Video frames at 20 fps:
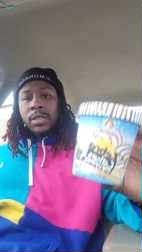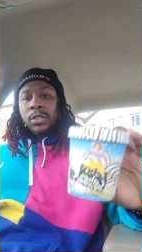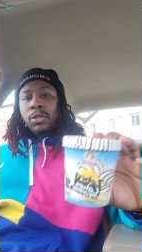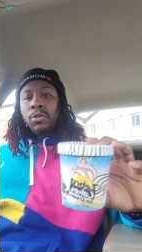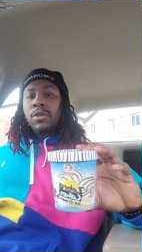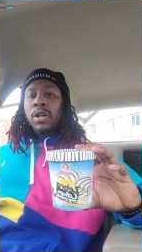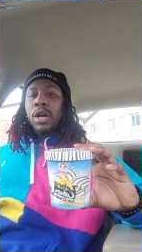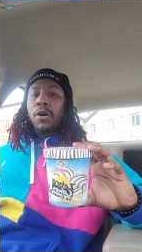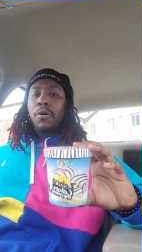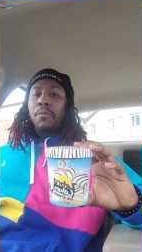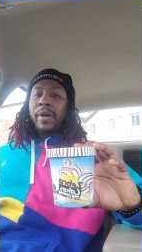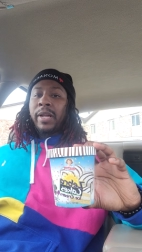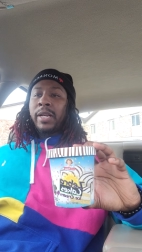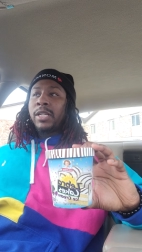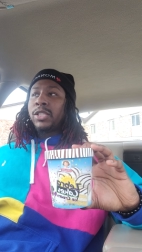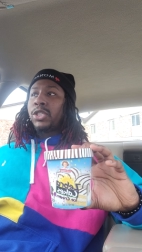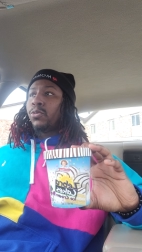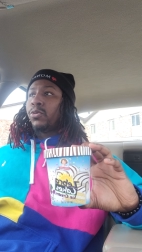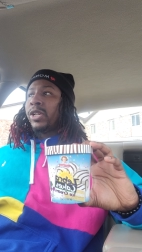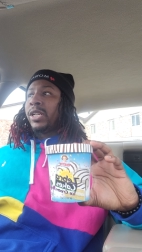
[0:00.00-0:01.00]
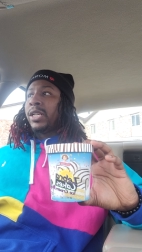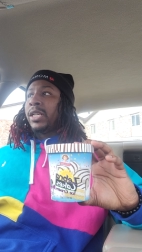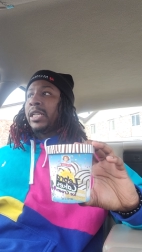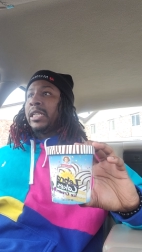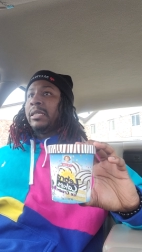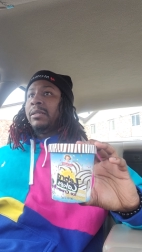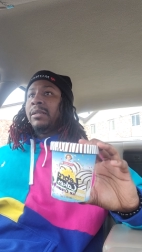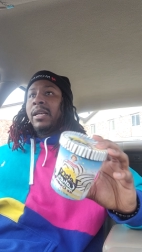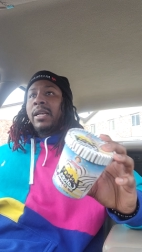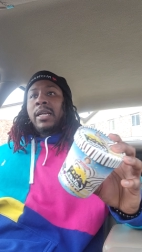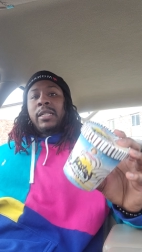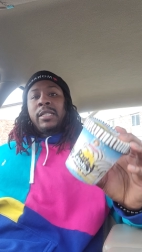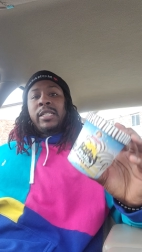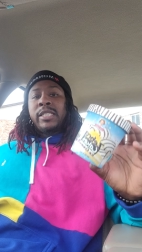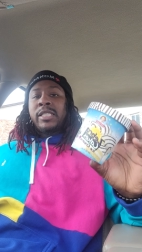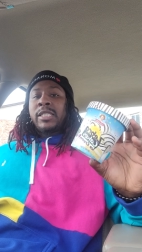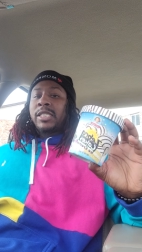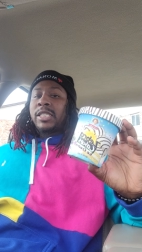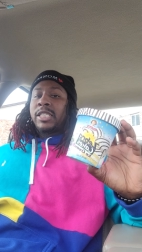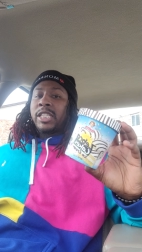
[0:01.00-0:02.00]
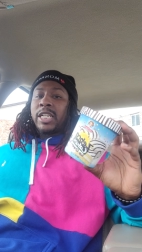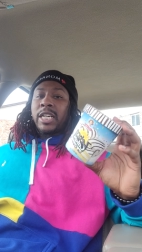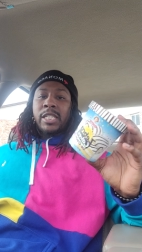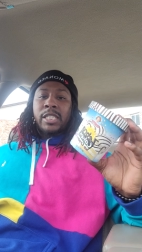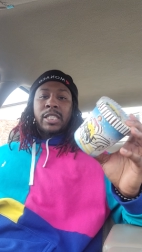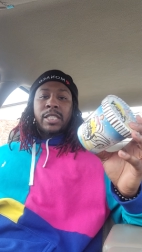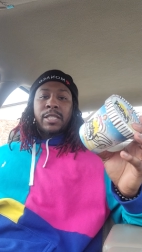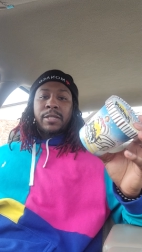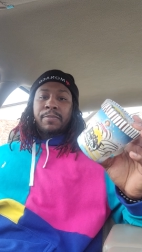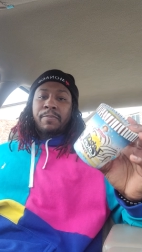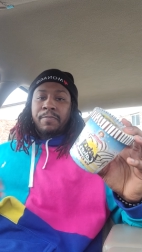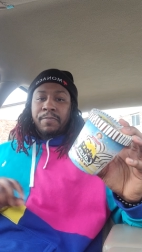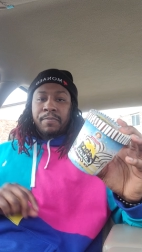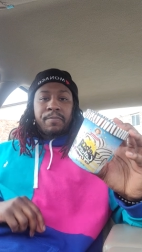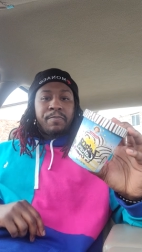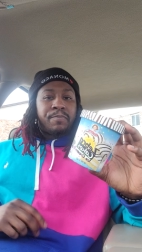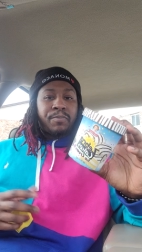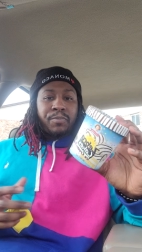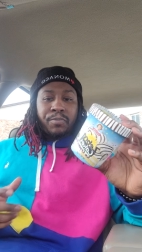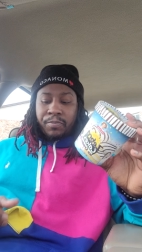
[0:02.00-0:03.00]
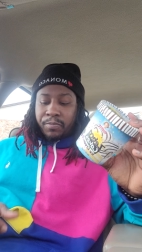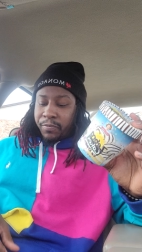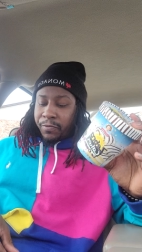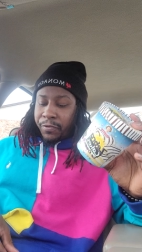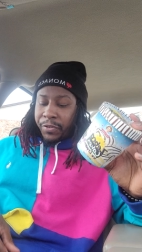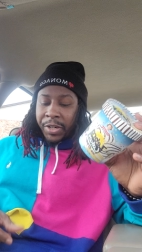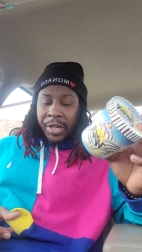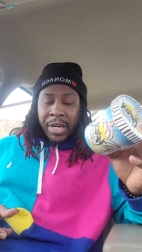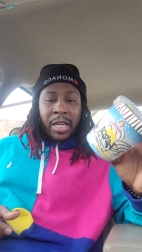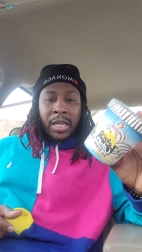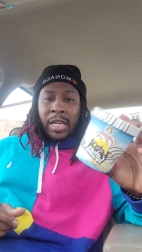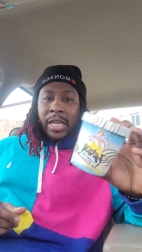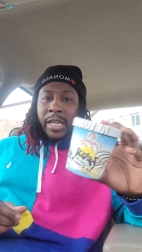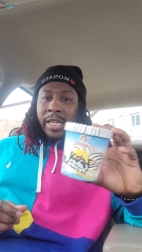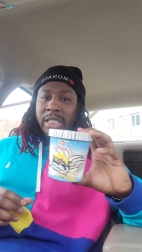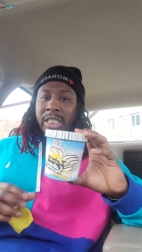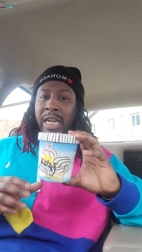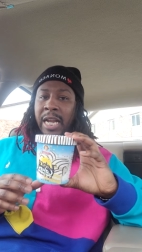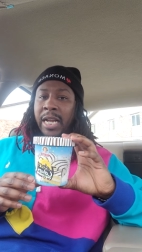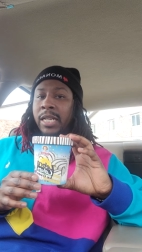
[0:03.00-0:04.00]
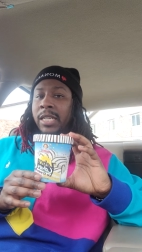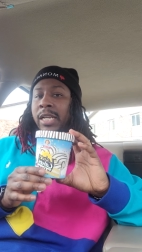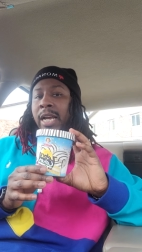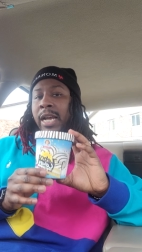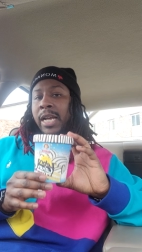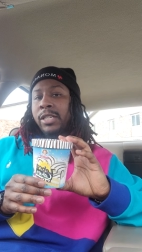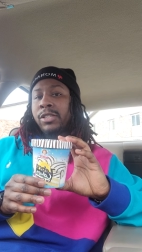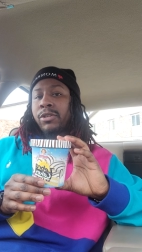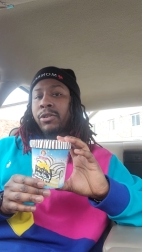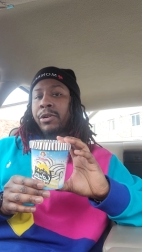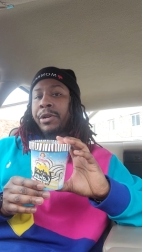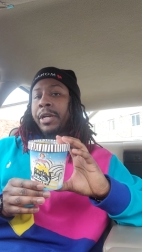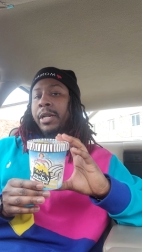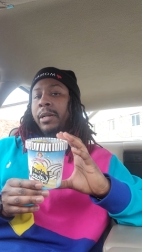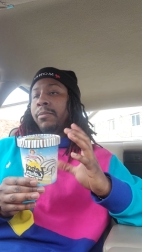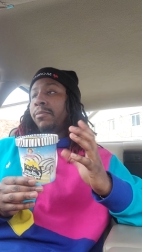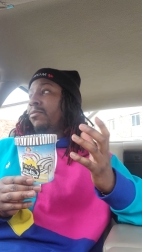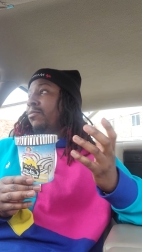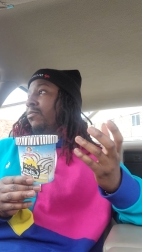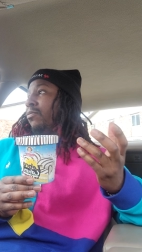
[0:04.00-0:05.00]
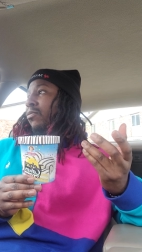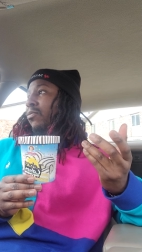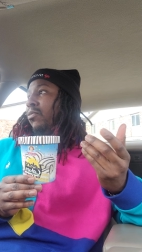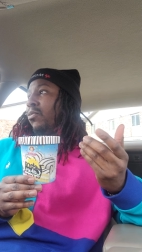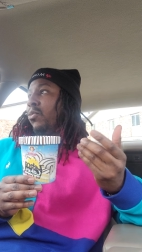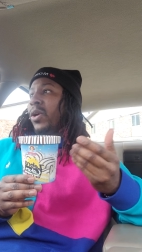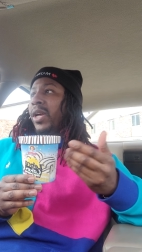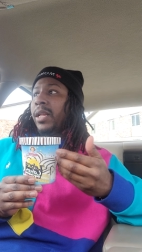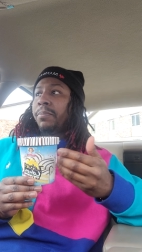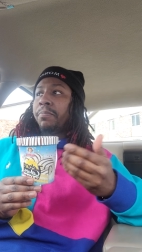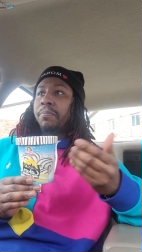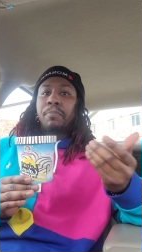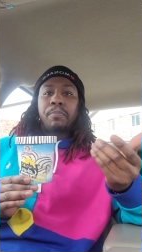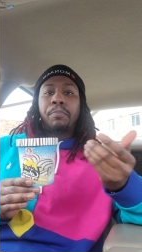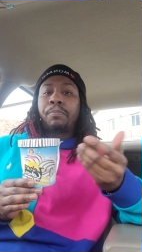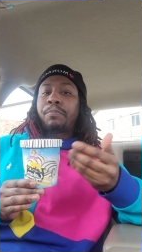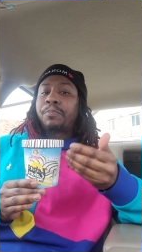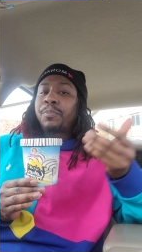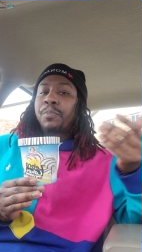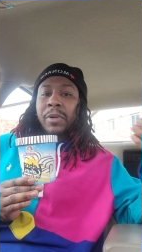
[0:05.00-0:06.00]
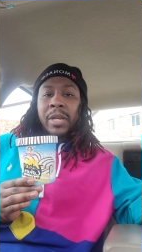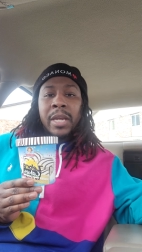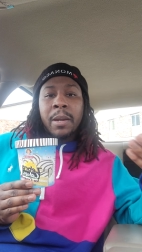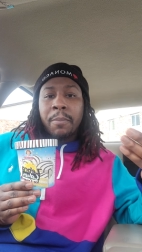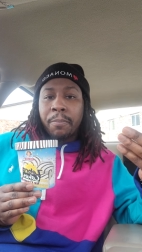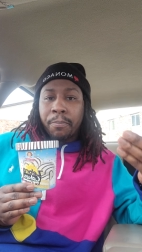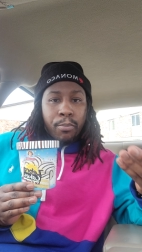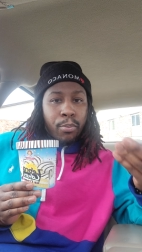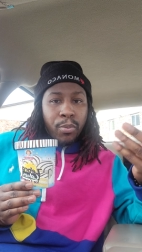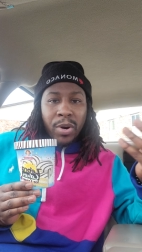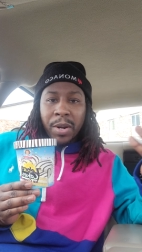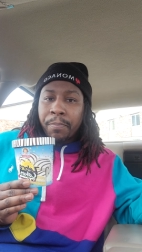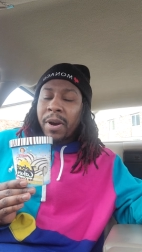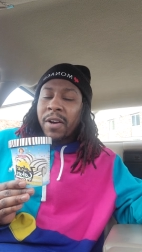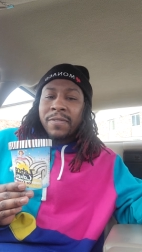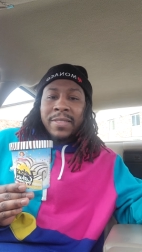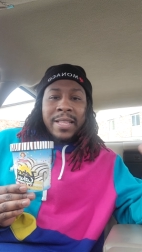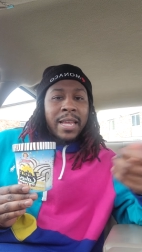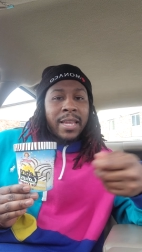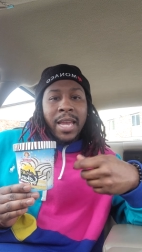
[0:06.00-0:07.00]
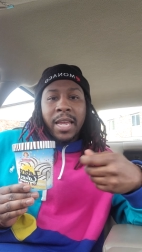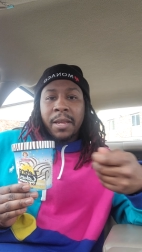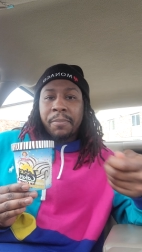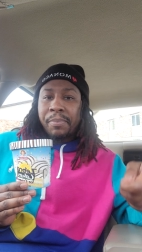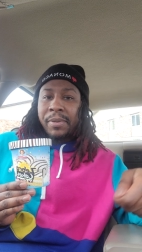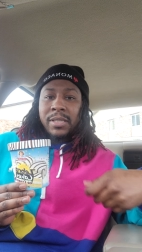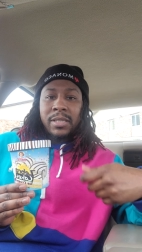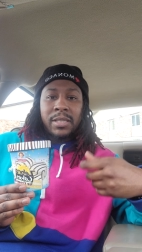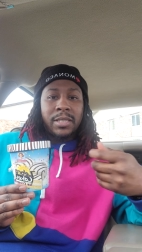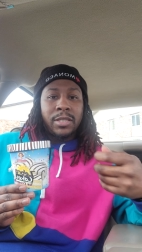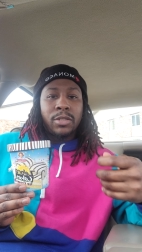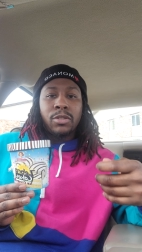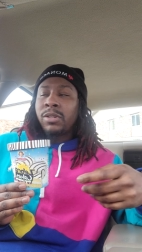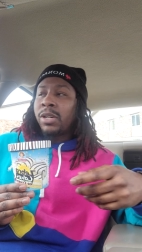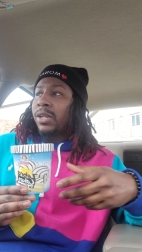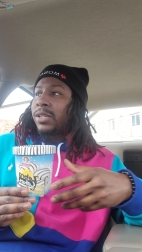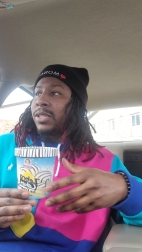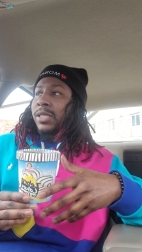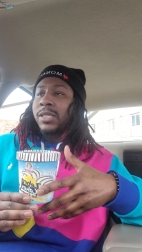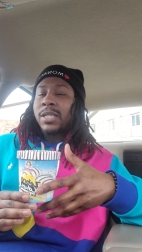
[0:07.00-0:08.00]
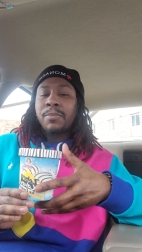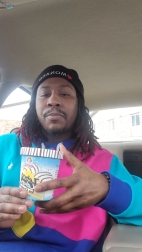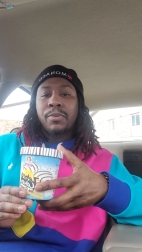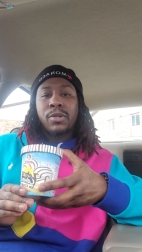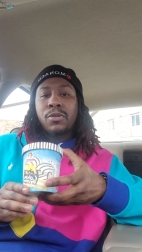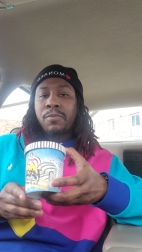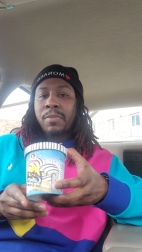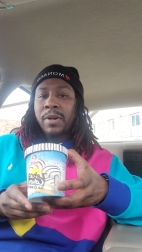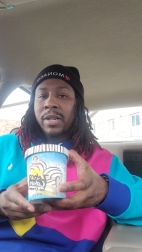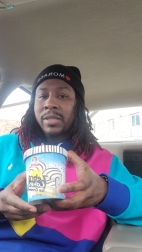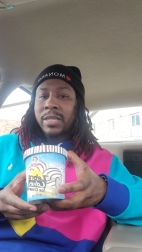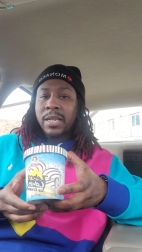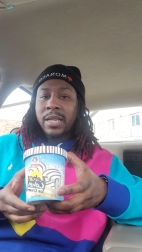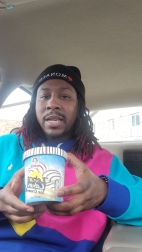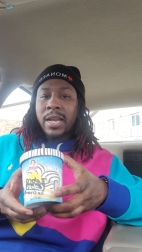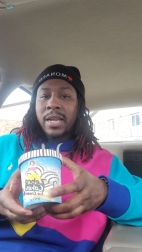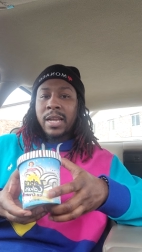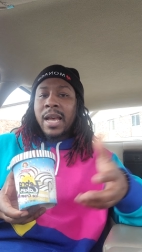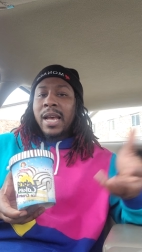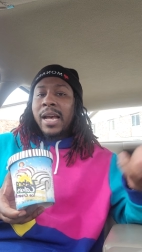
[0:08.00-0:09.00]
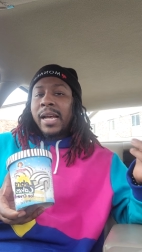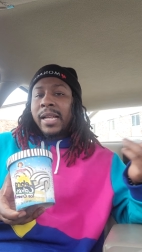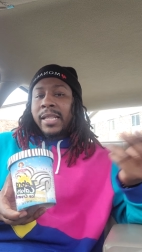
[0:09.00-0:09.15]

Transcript: you know. But it's really this is just vanilla and chocolate ice cream with with birthday cake pieces. You know your typical birthday cake.